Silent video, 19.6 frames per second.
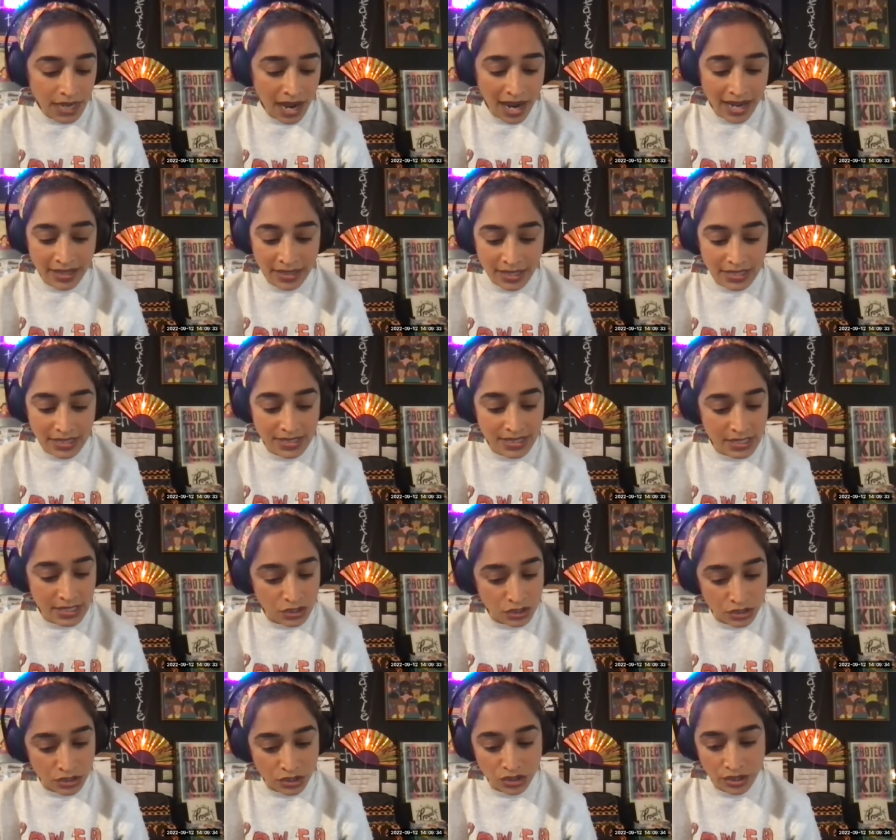I think
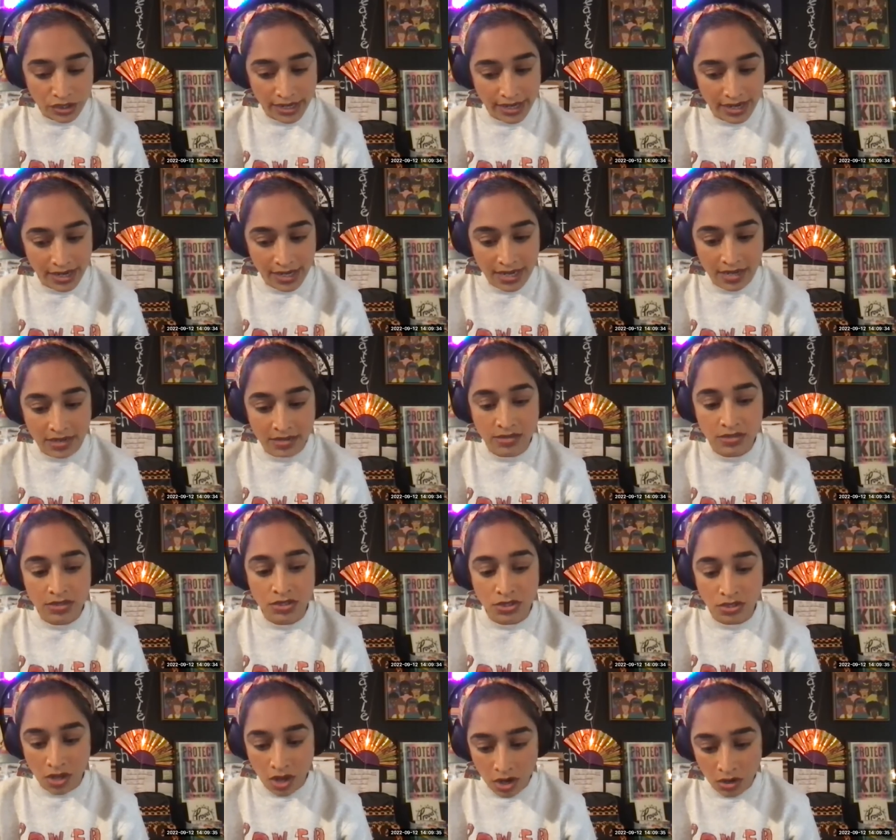teacher training is
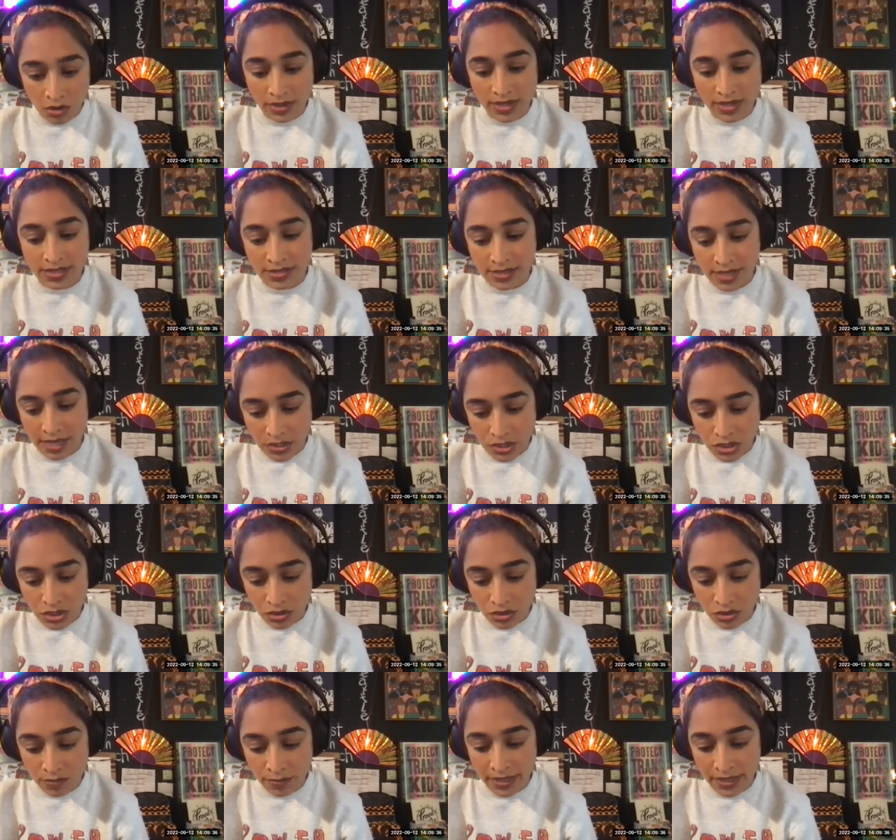so
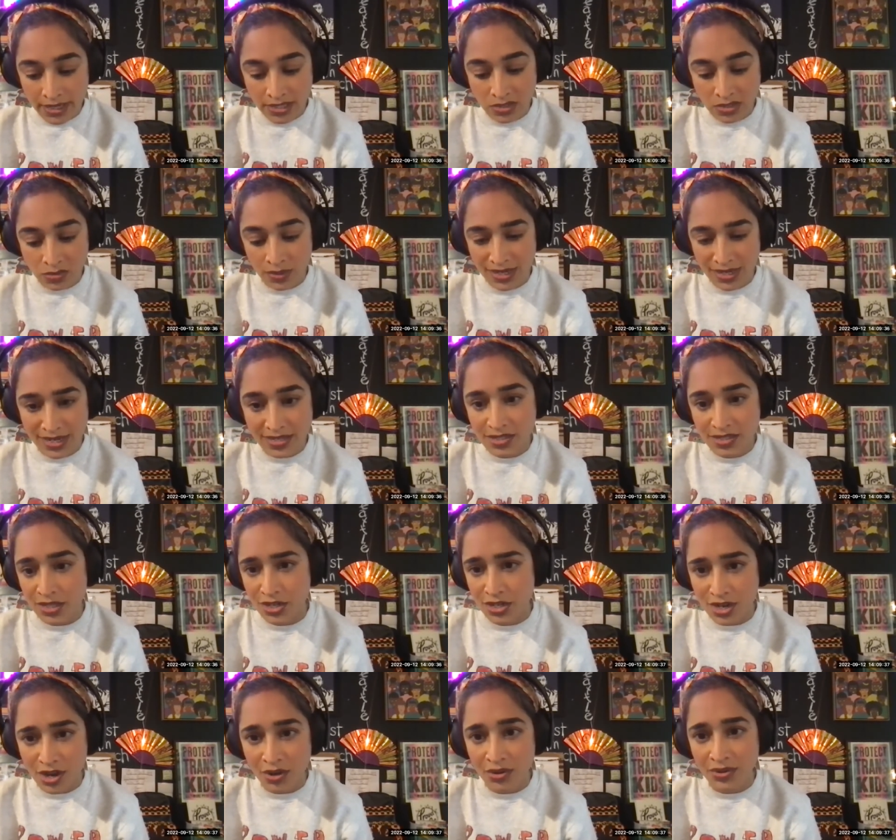essential because we need to
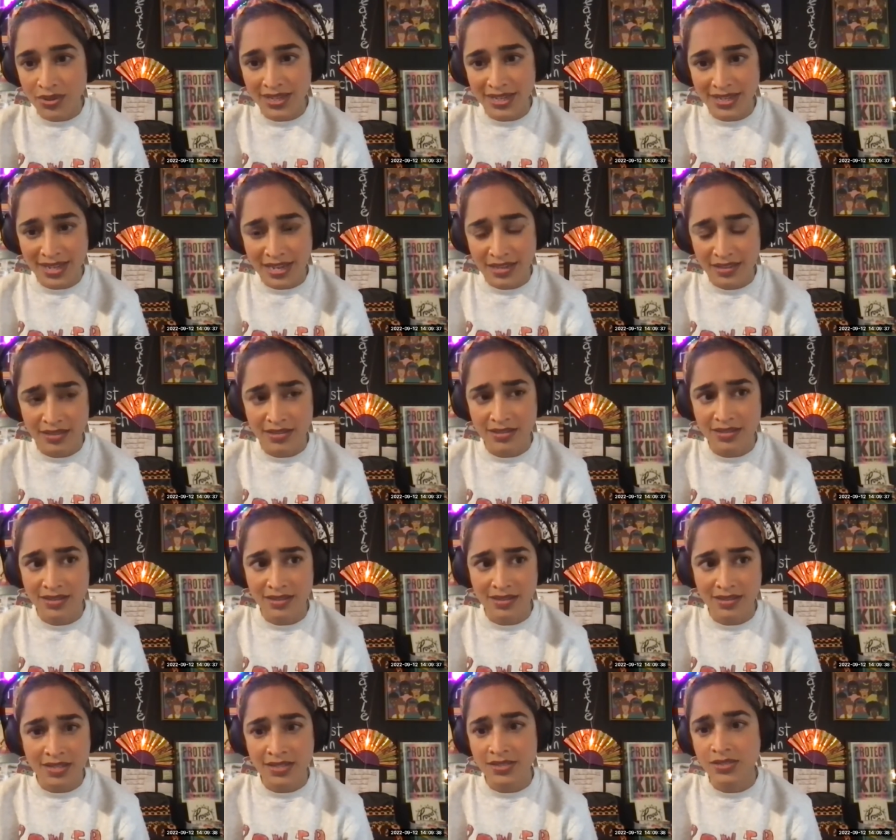know the
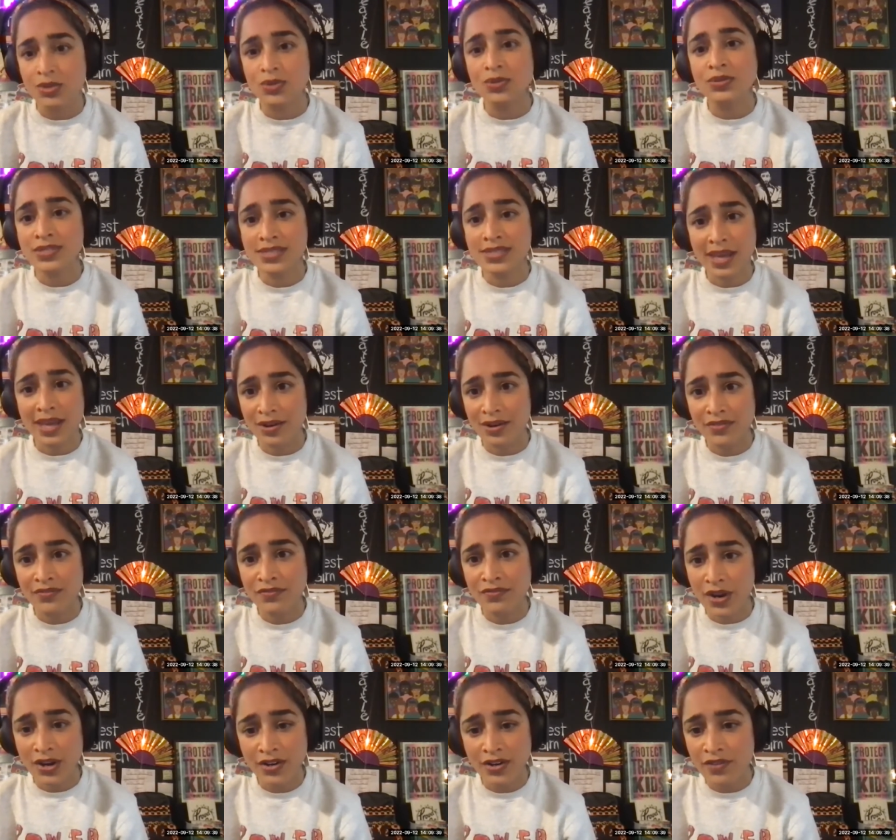adults that are in
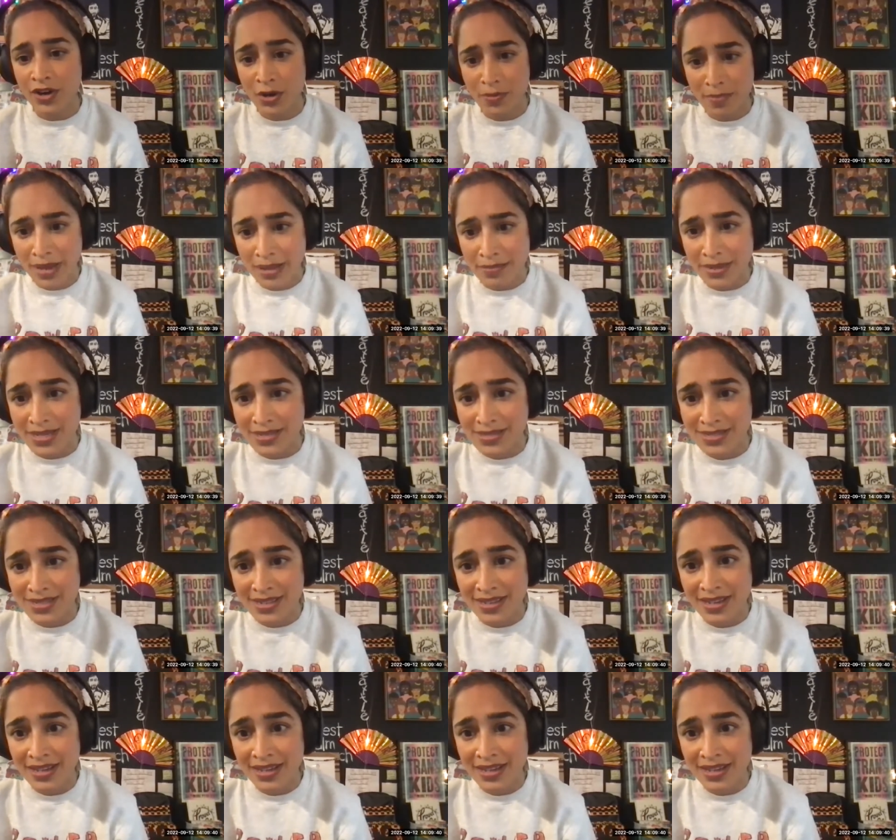front of our babies.